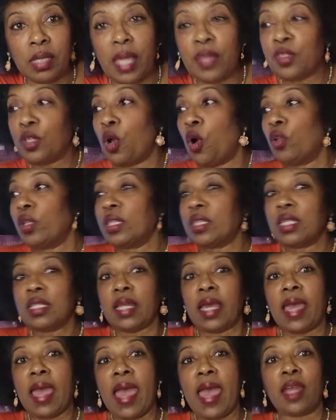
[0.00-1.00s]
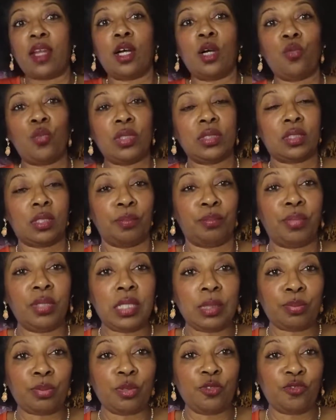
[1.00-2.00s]
And the only thing they had on was the
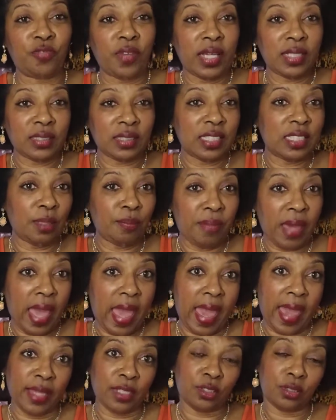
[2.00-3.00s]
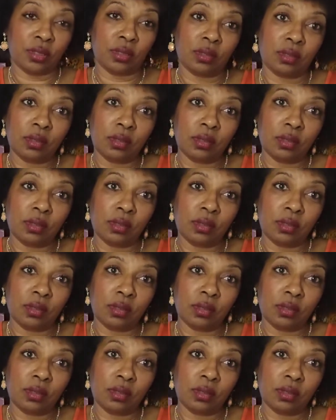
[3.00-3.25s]
bulletproof vest and the badge